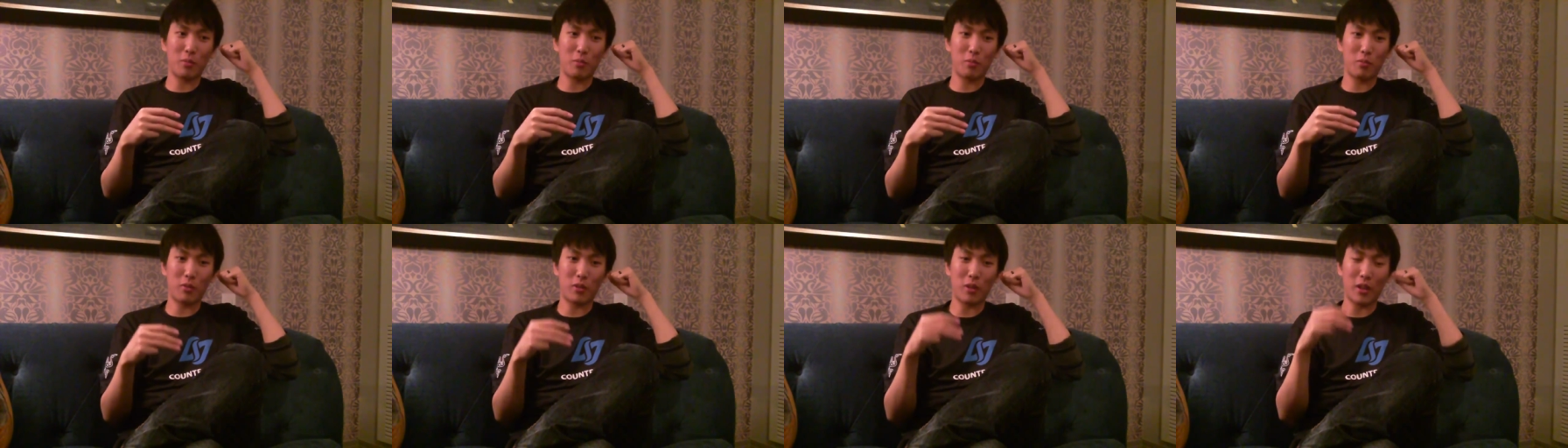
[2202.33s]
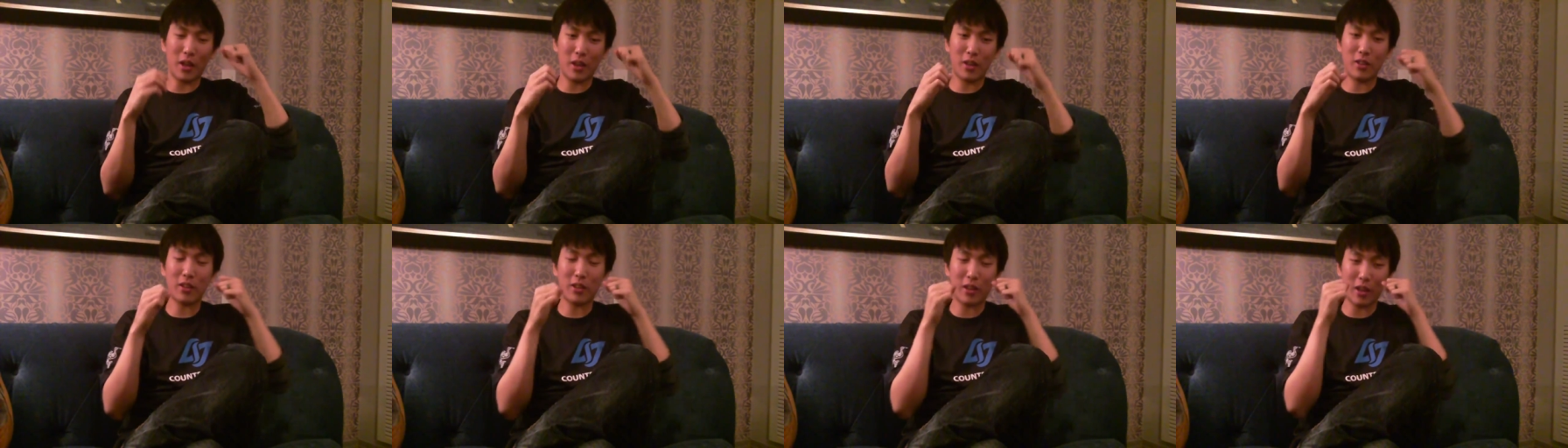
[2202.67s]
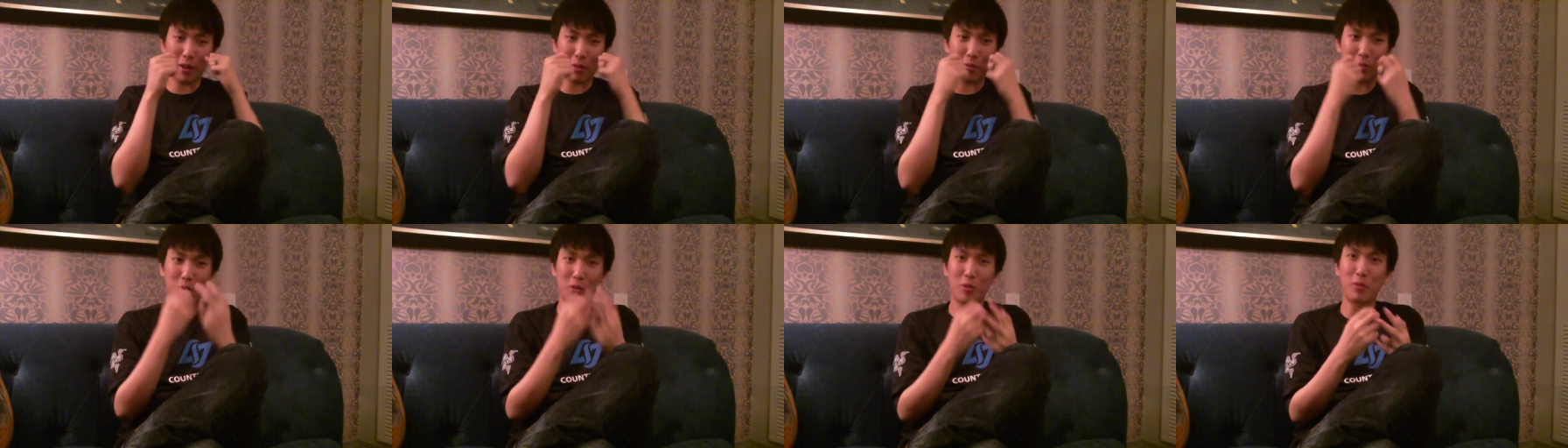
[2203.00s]
play the
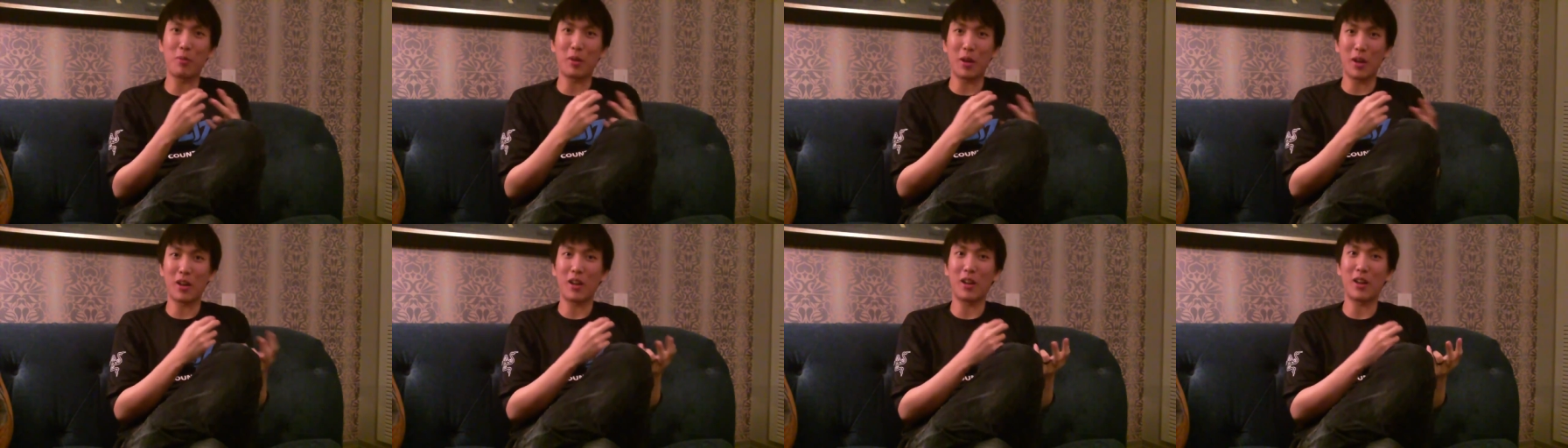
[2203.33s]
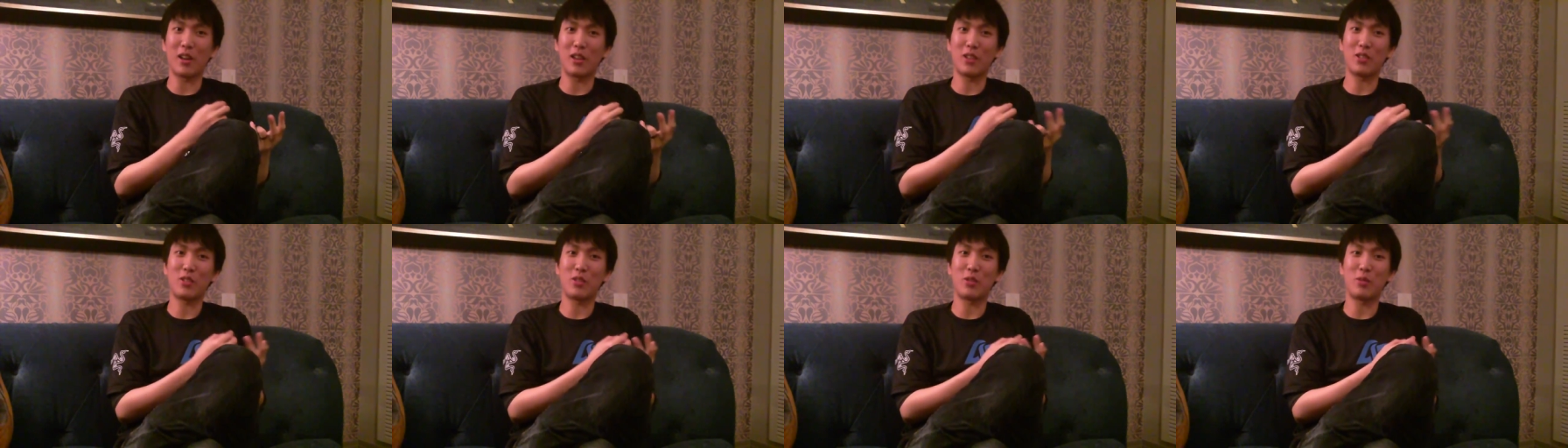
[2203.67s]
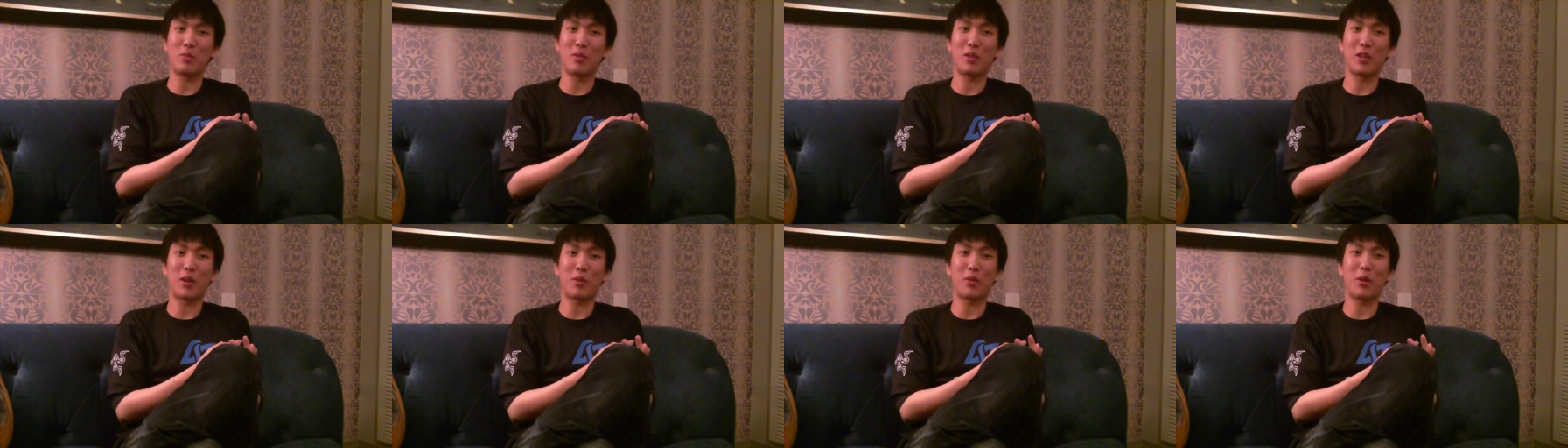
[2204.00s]
game through my eyes, you'd
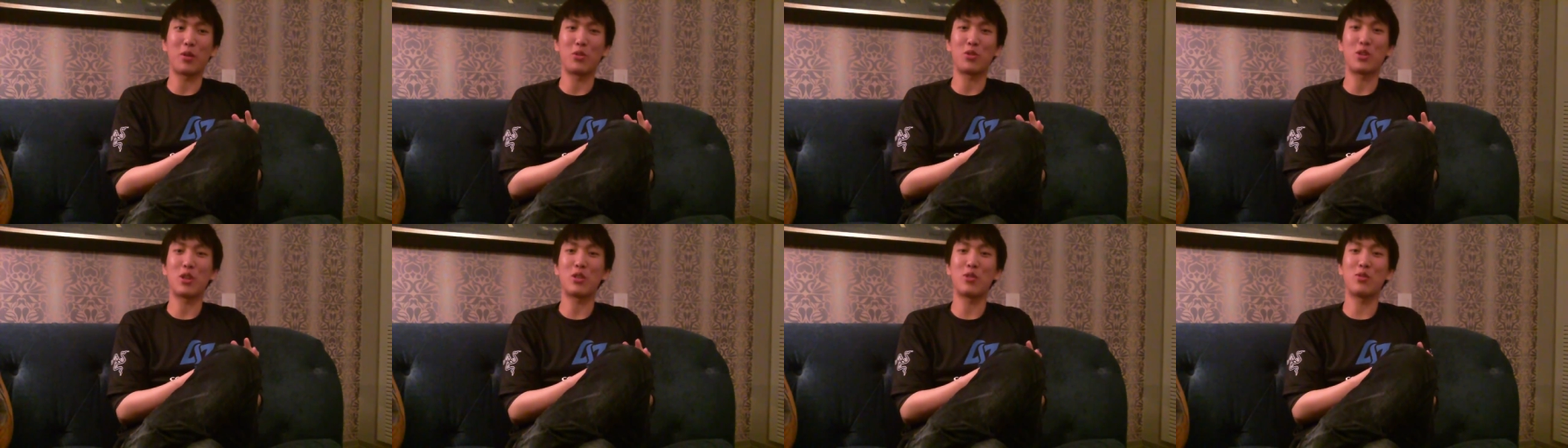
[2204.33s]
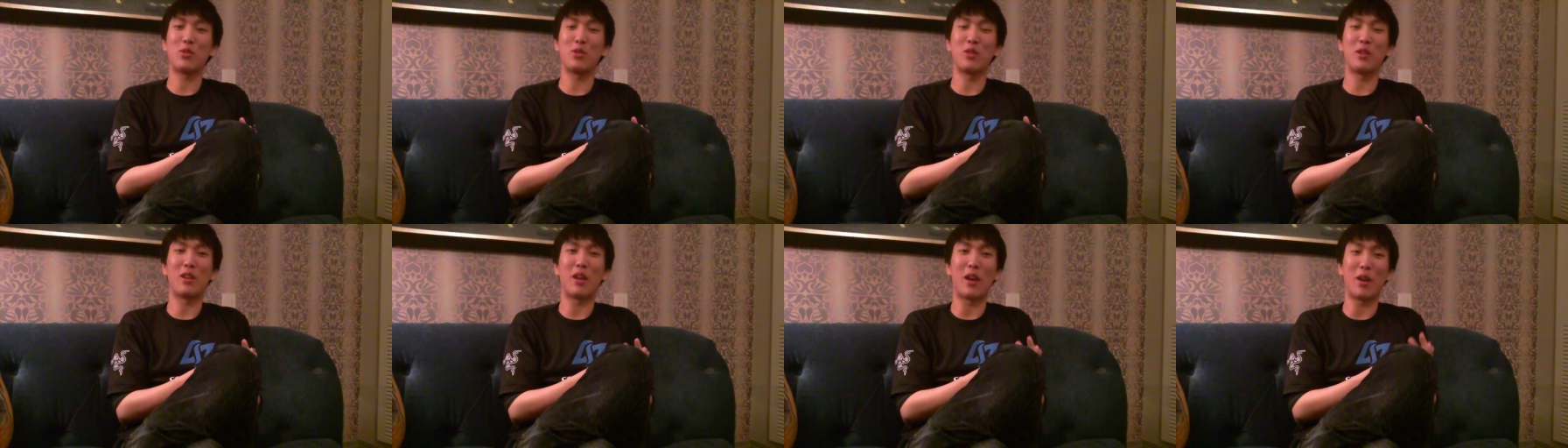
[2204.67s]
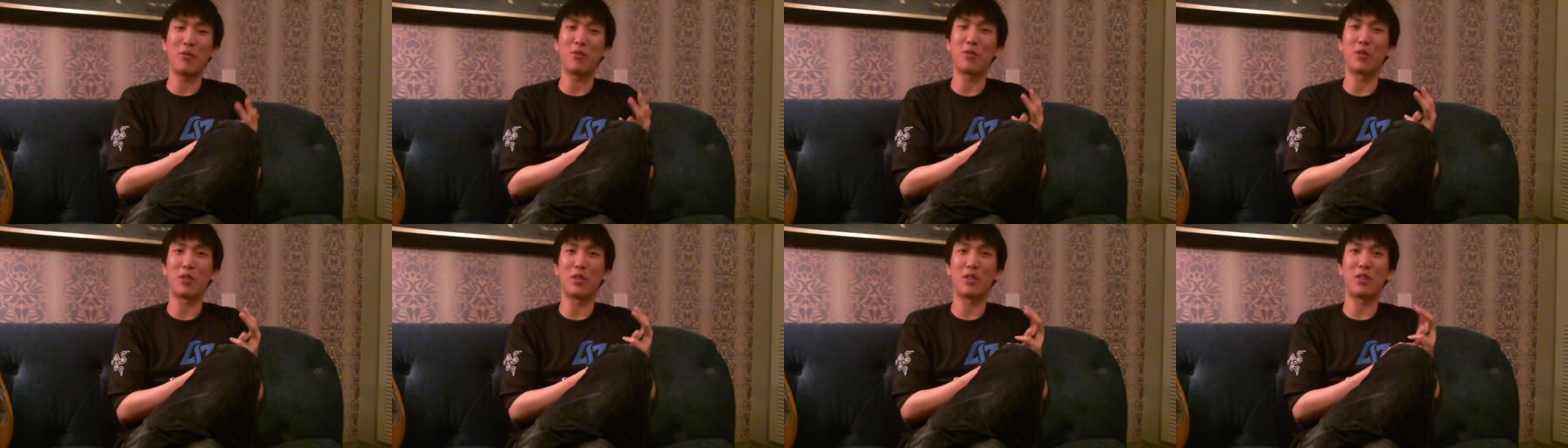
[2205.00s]
be like, wow, Chauster did
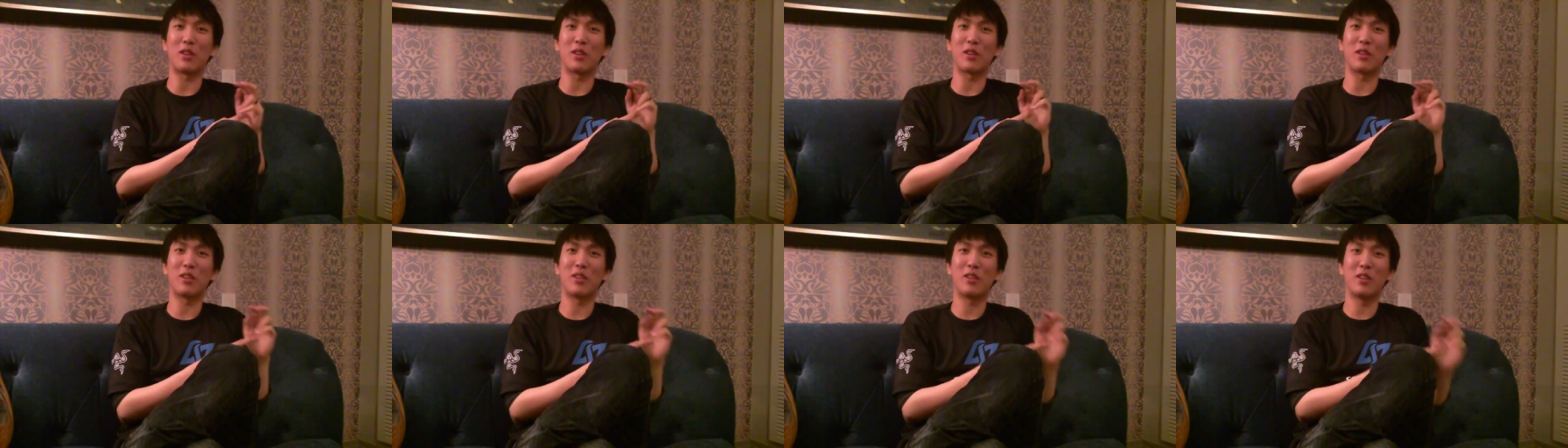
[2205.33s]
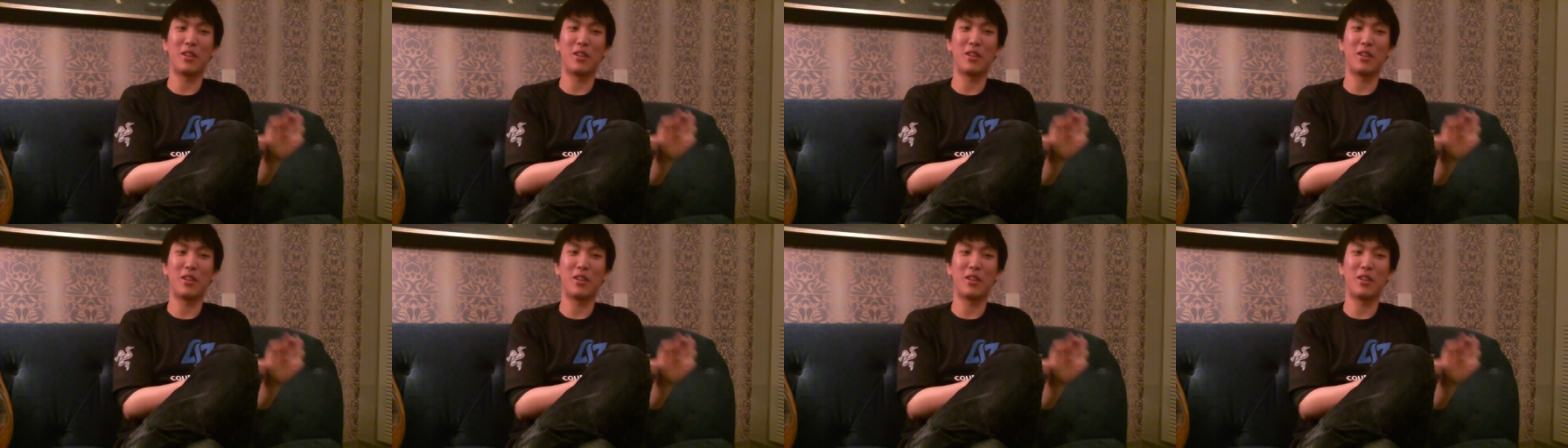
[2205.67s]
everything.